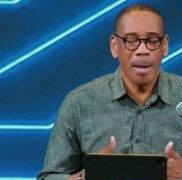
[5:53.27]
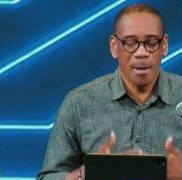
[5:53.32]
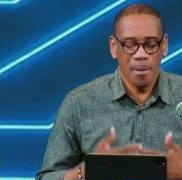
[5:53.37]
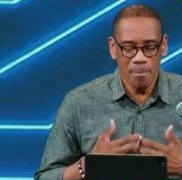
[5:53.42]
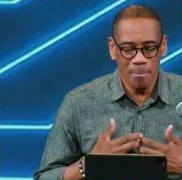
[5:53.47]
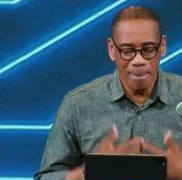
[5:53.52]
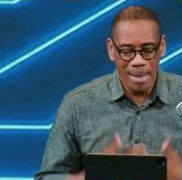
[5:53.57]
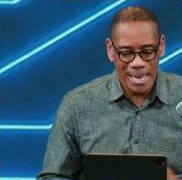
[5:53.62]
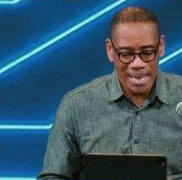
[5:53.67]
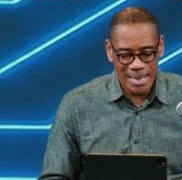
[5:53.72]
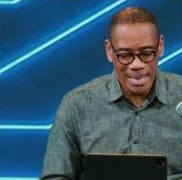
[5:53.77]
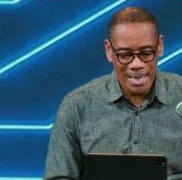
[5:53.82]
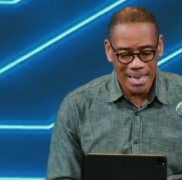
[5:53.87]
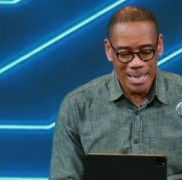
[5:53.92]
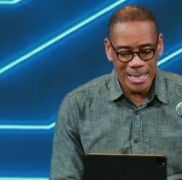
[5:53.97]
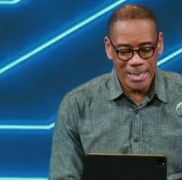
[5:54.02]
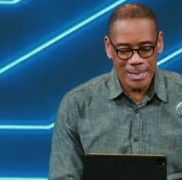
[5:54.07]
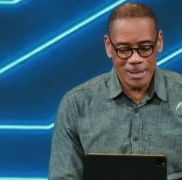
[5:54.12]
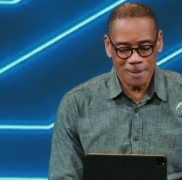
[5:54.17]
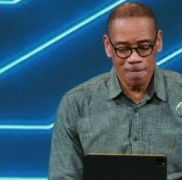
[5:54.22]
my
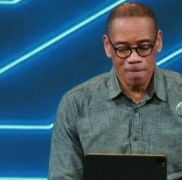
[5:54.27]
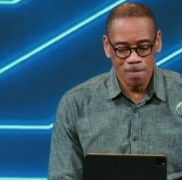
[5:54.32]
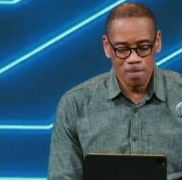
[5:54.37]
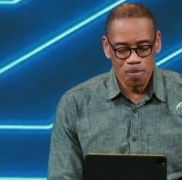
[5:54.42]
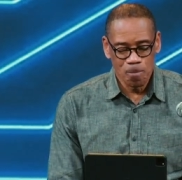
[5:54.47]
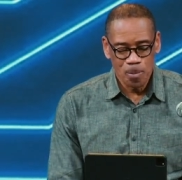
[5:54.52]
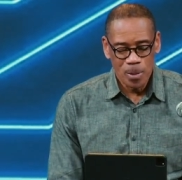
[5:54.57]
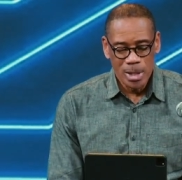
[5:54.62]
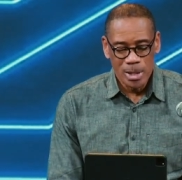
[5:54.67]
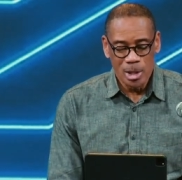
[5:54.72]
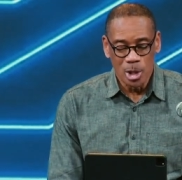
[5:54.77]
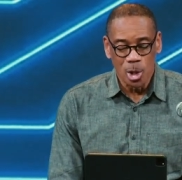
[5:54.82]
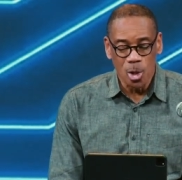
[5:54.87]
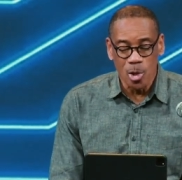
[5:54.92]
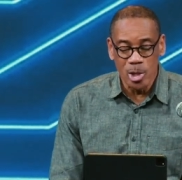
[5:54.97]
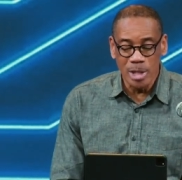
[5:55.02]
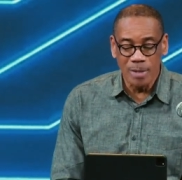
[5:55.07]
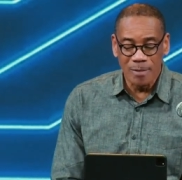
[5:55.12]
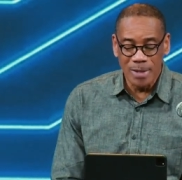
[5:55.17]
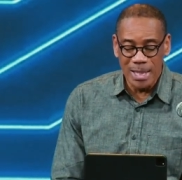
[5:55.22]
God. The
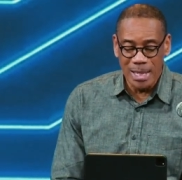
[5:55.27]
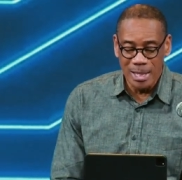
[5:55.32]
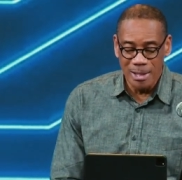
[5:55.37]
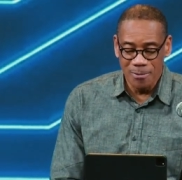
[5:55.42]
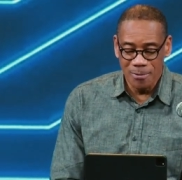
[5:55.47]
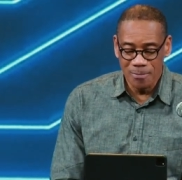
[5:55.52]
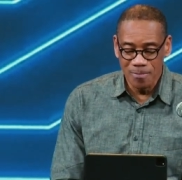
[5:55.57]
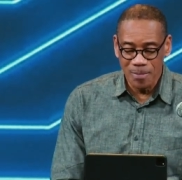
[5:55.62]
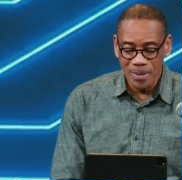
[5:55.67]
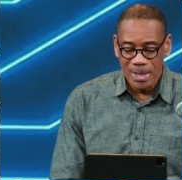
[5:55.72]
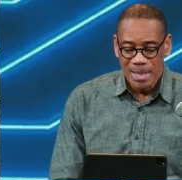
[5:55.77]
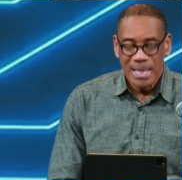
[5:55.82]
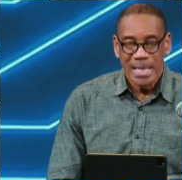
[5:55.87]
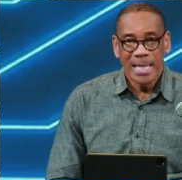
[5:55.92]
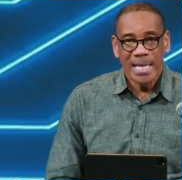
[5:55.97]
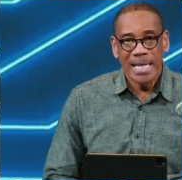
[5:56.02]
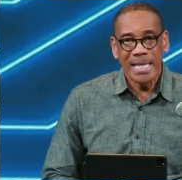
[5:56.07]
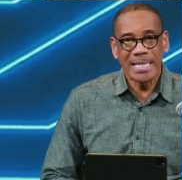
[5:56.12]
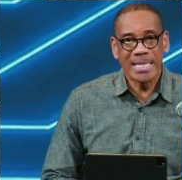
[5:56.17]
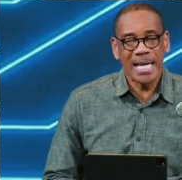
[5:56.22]
Lord of love,
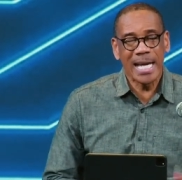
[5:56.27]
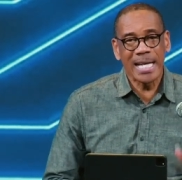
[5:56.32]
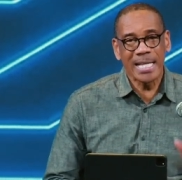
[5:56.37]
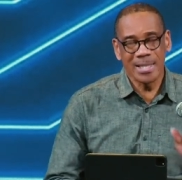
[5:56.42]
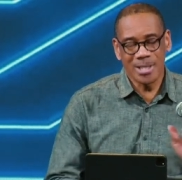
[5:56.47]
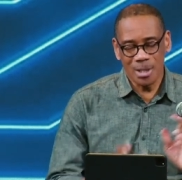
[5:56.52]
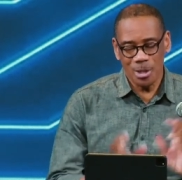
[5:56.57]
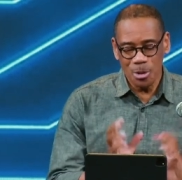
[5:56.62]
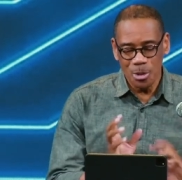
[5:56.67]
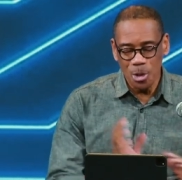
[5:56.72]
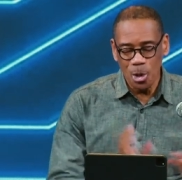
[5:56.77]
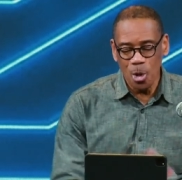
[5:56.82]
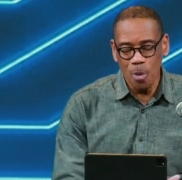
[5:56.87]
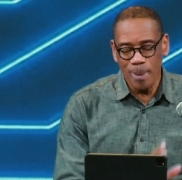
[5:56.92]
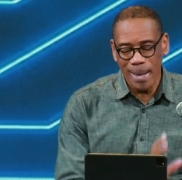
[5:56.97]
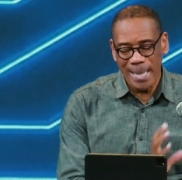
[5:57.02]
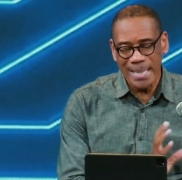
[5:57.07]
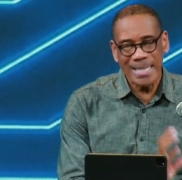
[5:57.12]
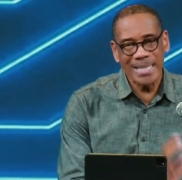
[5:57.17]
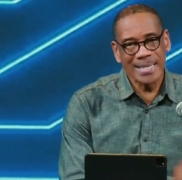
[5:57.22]
He takes
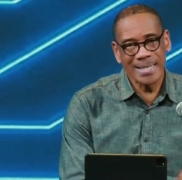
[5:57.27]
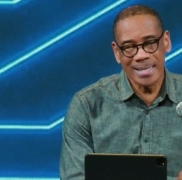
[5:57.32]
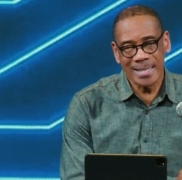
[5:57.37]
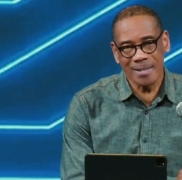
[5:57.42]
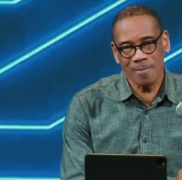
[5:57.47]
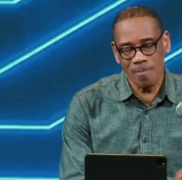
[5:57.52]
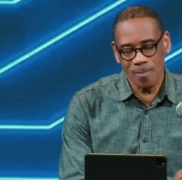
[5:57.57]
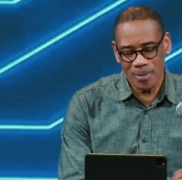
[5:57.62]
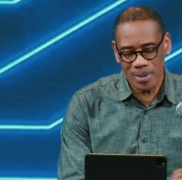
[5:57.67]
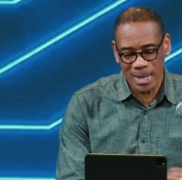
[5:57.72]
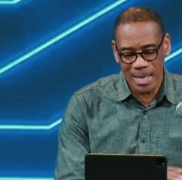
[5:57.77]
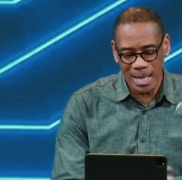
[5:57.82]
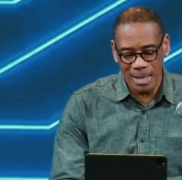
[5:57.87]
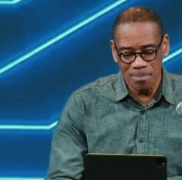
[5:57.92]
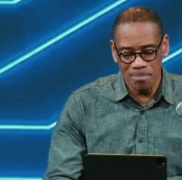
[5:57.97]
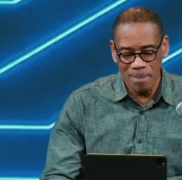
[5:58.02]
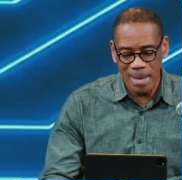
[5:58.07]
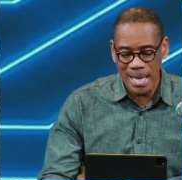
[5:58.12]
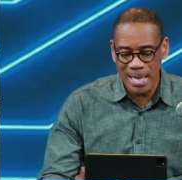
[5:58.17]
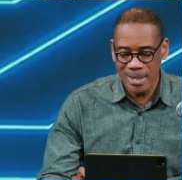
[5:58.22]
nobodies
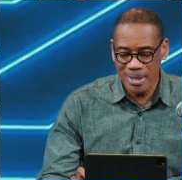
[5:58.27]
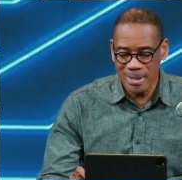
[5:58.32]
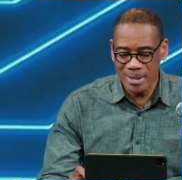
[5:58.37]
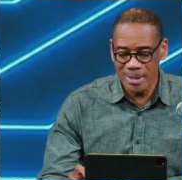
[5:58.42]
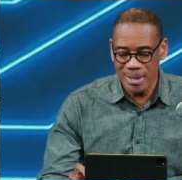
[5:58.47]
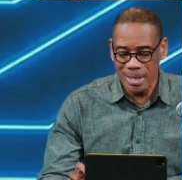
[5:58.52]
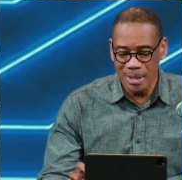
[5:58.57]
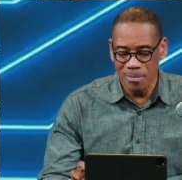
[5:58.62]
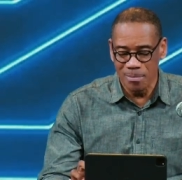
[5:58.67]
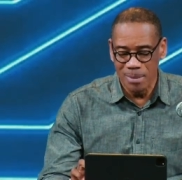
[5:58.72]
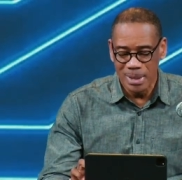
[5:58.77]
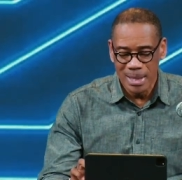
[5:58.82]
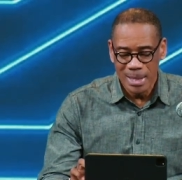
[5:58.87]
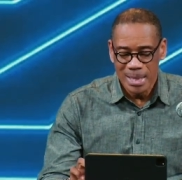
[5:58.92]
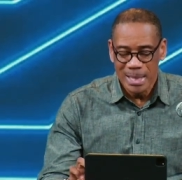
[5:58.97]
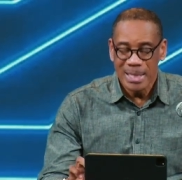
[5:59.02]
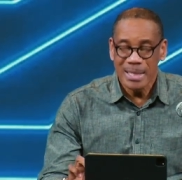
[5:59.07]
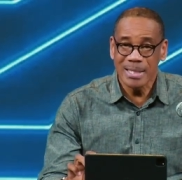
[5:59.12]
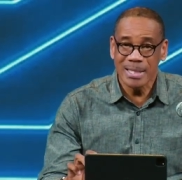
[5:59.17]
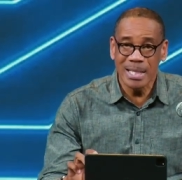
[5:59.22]
and make them
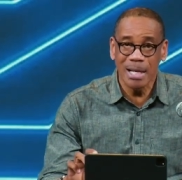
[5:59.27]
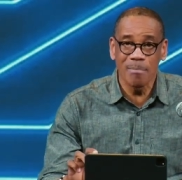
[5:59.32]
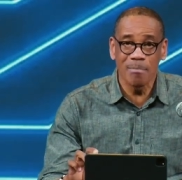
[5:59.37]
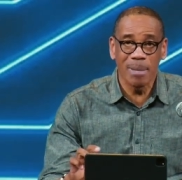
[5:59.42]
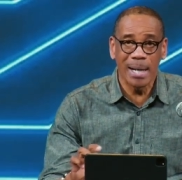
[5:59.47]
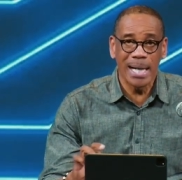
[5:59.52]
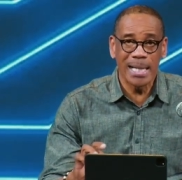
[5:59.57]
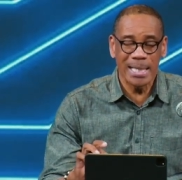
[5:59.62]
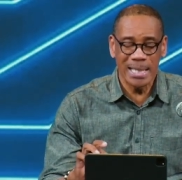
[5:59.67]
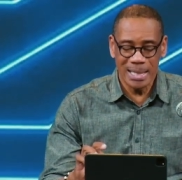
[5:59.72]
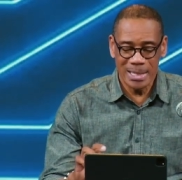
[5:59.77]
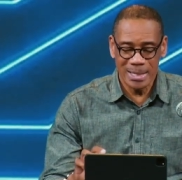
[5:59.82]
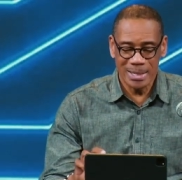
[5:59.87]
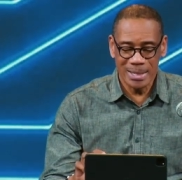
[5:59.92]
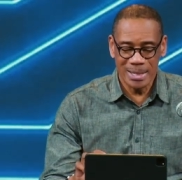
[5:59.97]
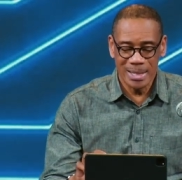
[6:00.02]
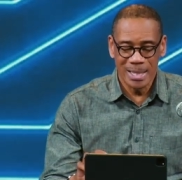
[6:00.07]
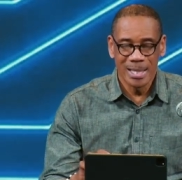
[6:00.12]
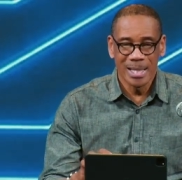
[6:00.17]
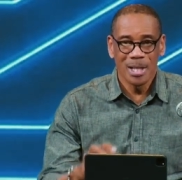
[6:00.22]

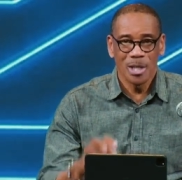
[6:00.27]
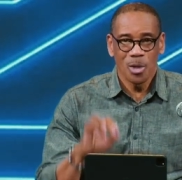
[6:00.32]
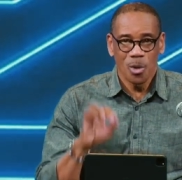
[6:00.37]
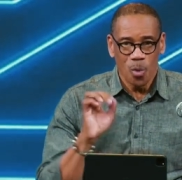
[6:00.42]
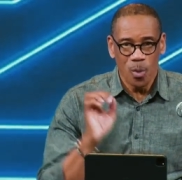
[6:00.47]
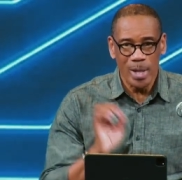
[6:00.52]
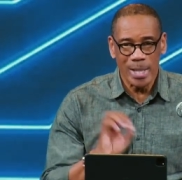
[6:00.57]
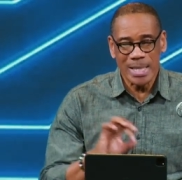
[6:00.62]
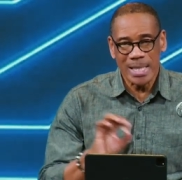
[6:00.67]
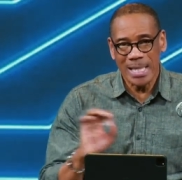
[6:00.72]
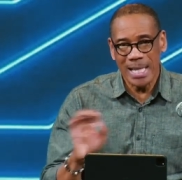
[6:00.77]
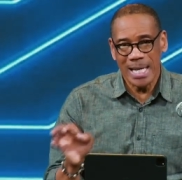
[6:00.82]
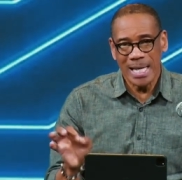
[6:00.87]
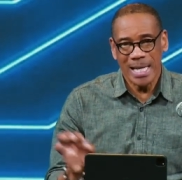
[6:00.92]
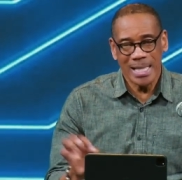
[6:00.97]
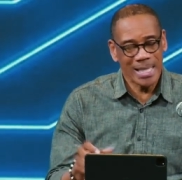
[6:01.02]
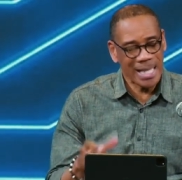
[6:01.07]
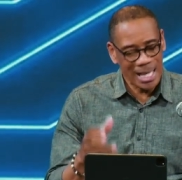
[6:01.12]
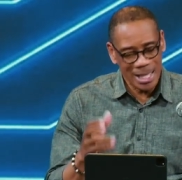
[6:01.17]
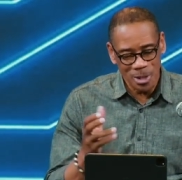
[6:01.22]
somebodies with
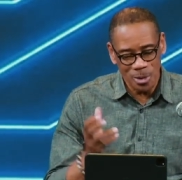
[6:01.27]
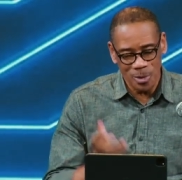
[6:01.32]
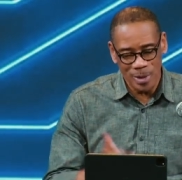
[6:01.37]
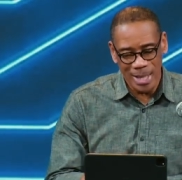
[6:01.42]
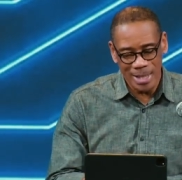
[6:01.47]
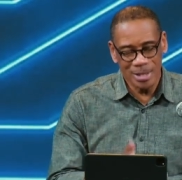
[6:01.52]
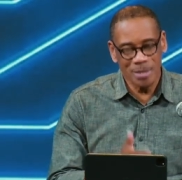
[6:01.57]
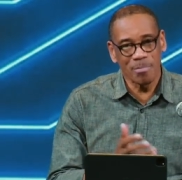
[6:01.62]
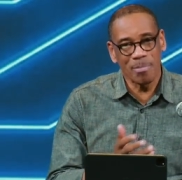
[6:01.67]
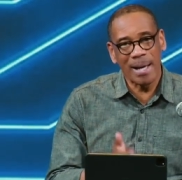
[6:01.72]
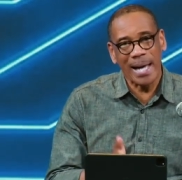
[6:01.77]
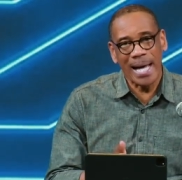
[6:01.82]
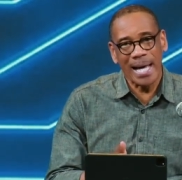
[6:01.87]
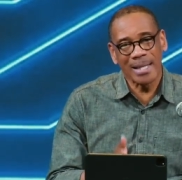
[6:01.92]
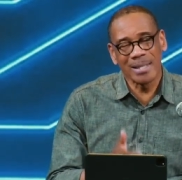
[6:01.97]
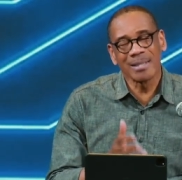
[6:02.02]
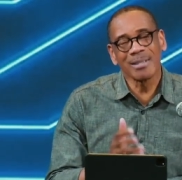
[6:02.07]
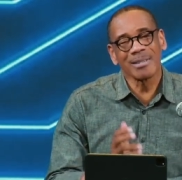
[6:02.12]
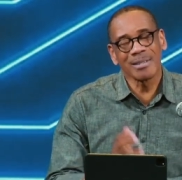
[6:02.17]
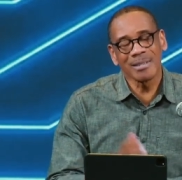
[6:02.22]
God. I know that's bad